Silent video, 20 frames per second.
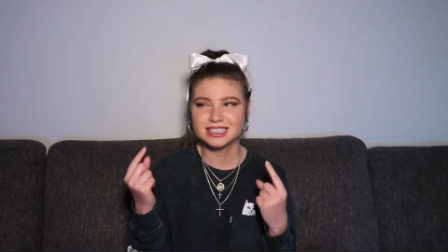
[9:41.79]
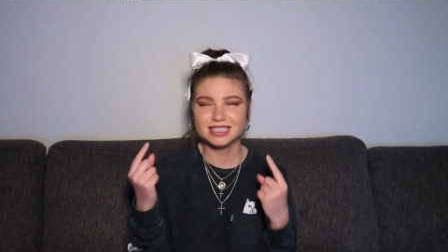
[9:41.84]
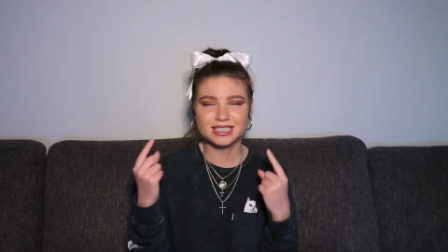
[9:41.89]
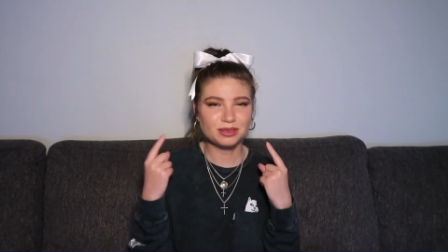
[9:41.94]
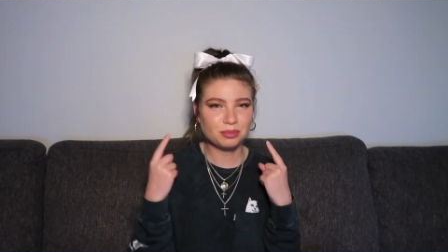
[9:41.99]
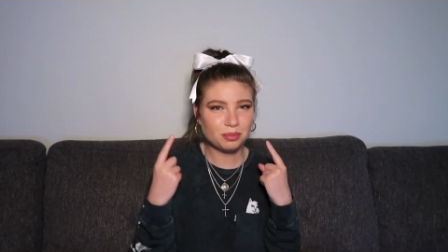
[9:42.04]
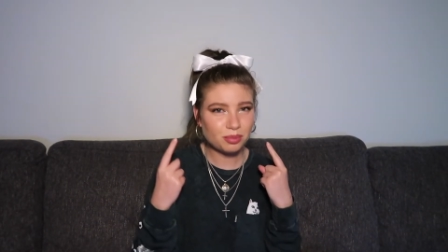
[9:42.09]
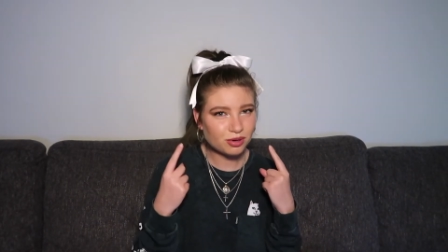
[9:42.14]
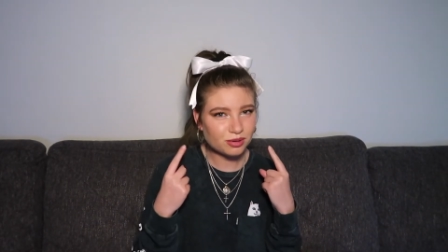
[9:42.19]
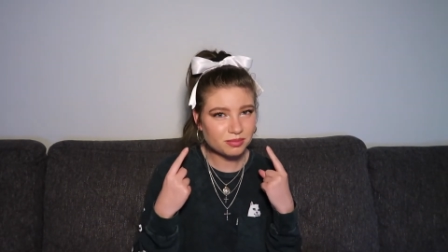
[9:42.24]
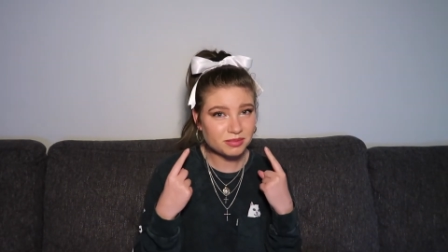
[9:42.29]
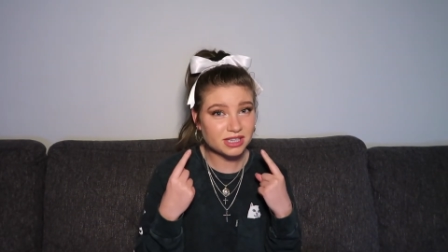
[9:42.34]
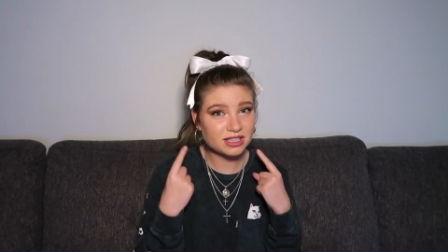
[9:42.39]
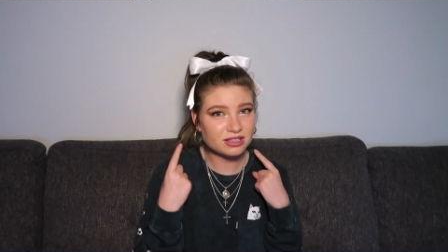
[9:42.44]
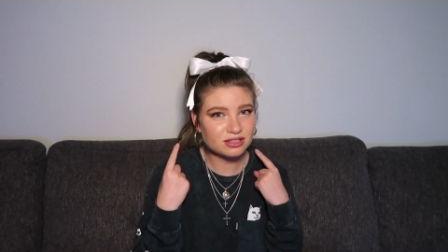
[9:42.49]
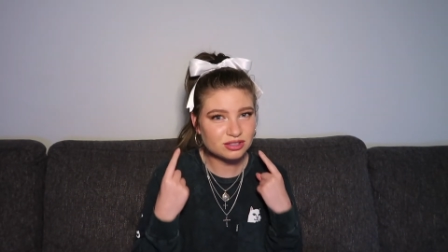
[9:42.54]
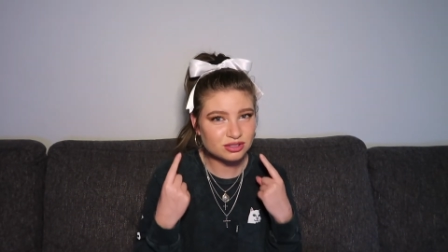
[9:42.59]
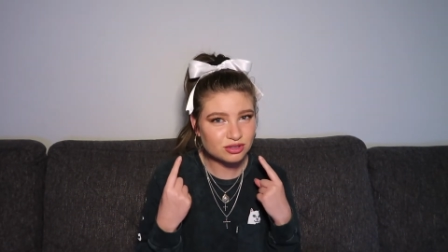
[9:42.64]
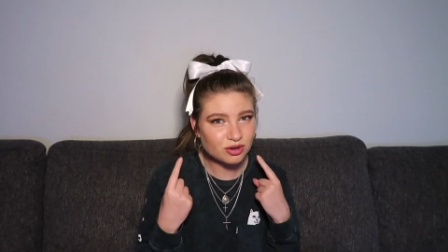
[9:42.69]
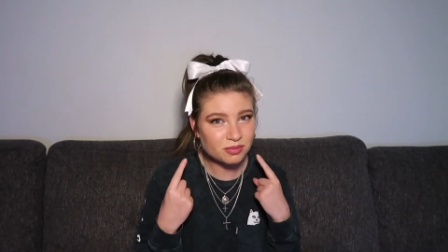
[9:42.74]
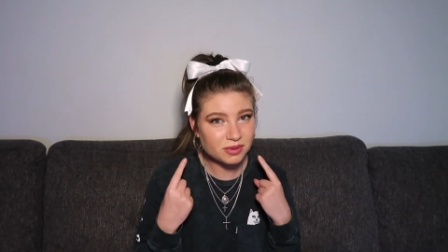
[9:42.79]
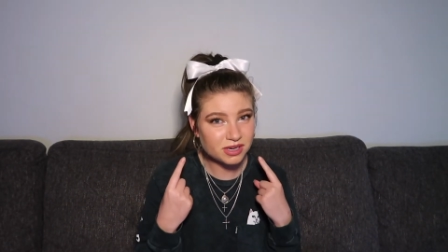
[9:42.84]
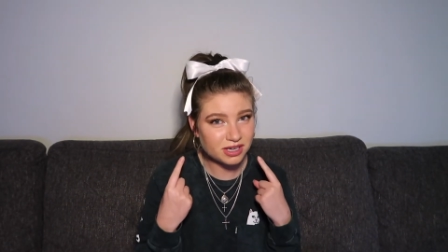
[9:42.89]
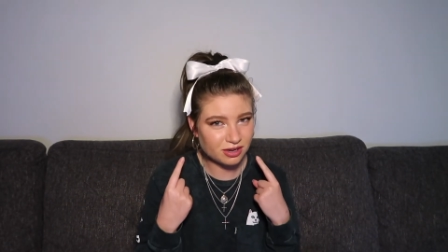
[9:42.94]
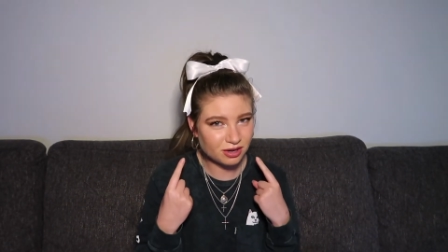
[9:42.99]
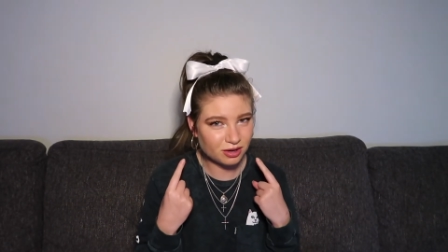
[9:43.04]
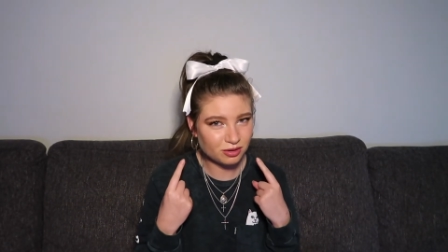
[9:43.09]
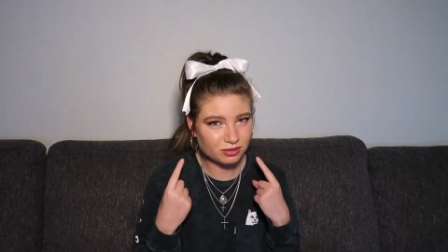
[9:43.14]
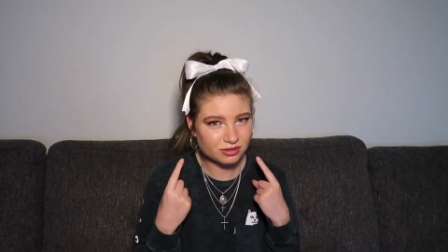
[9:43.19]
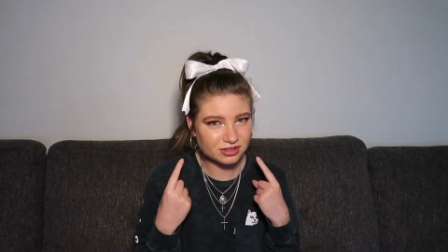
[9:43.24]
and put me in so many
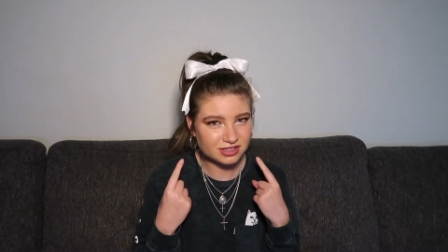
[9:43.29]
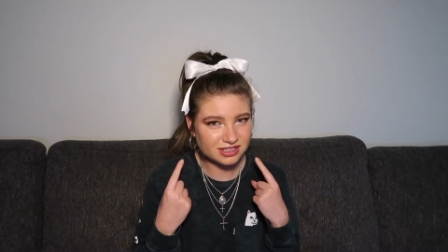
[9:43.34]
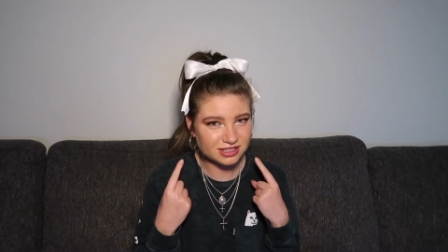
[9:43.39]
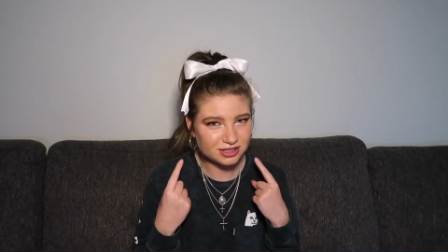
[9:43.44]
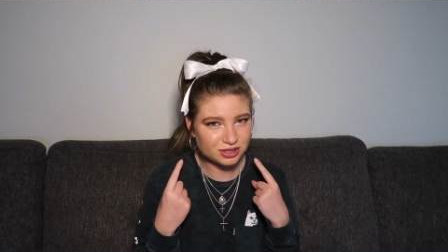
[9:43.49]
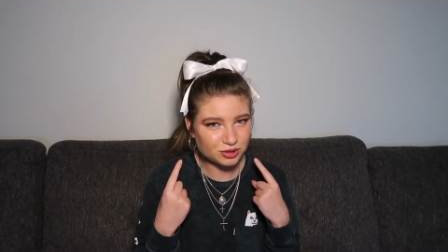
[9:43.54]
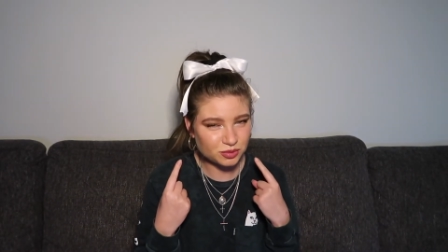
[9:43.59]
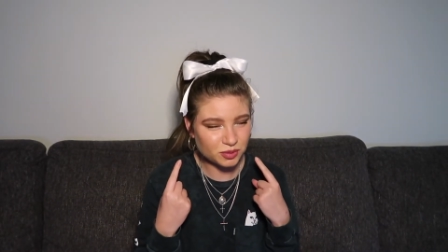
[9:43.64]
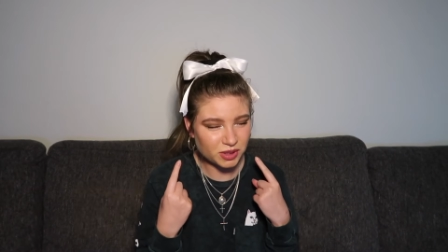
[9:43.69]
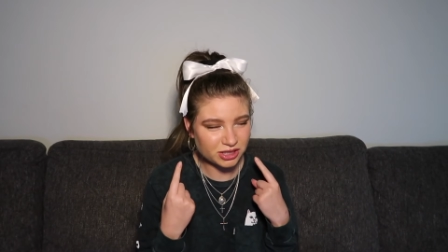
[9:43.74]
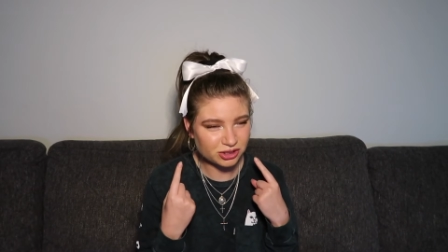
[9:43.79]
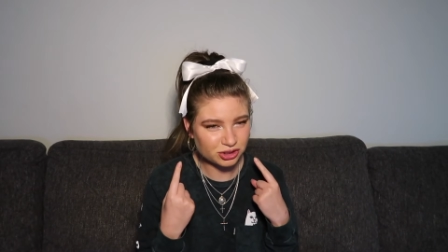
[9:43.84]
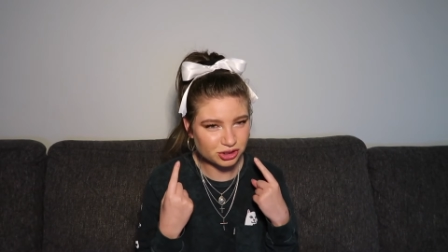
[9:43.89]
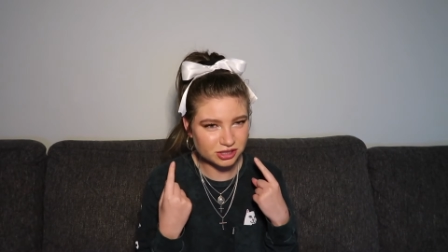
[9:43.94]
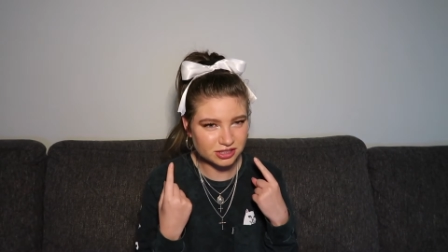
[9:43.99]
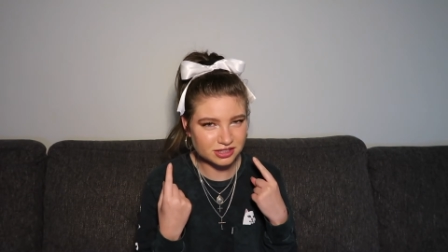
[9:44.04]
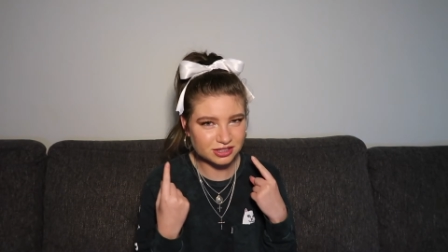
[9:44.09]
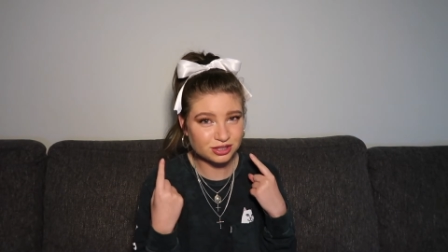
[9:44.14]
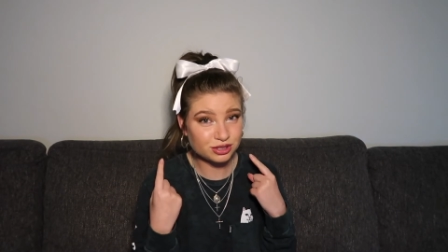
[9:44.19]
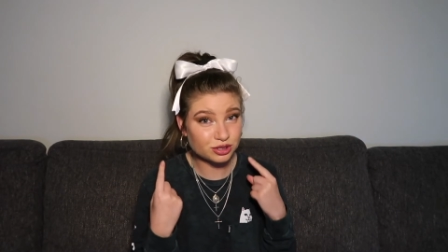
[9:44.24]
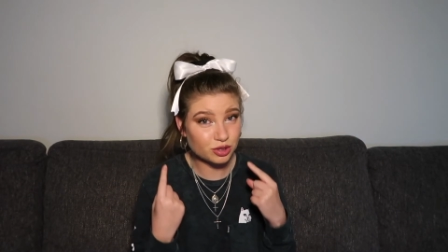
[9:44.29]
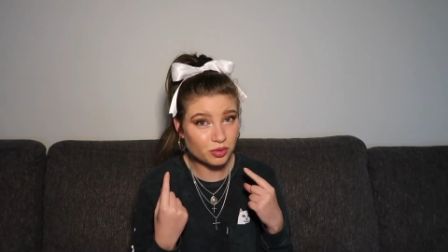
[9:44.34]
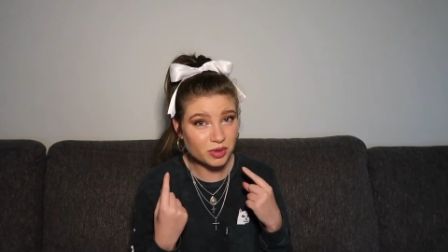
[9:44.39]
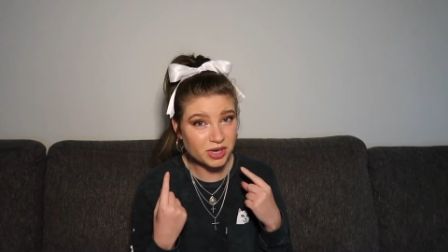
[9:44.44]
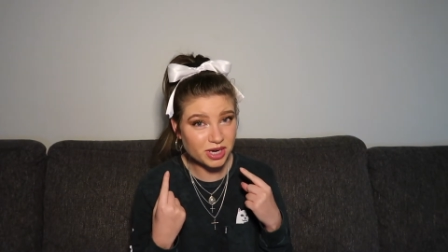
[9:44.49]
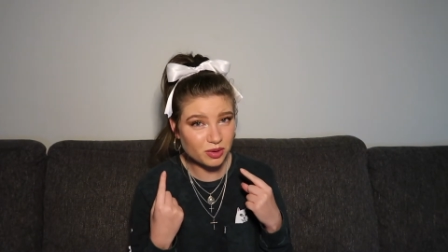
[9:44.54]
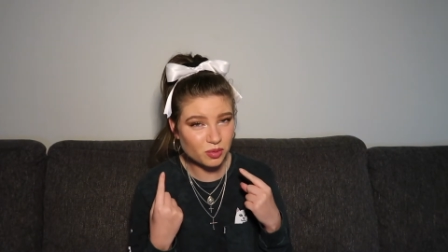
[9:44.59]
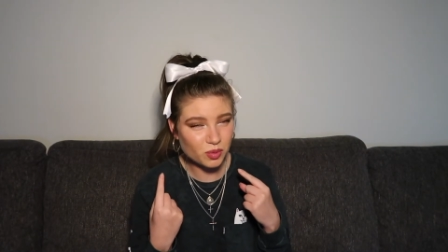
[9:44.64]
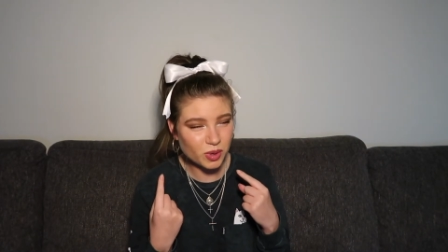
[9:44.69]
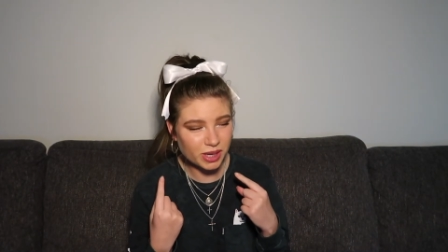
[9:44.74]
awkward situations. So
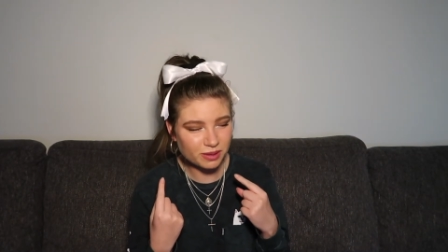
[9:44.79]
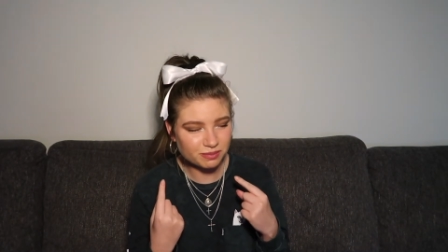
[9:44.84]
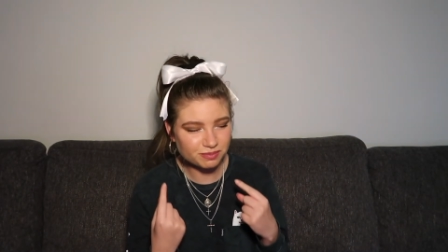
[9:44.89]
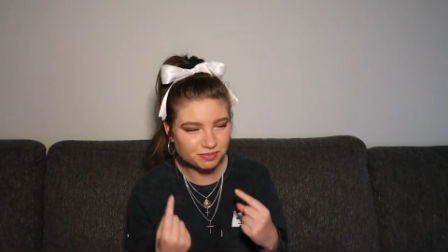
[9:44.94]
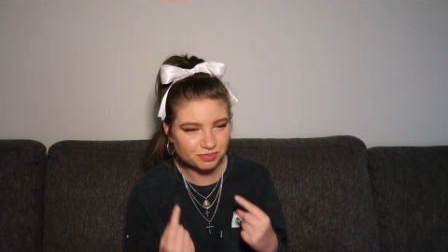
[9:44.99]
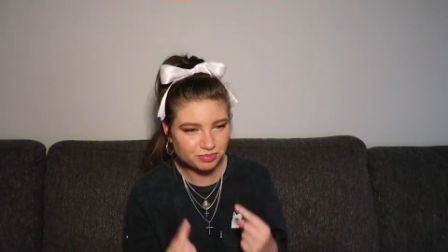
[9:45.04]
anyway,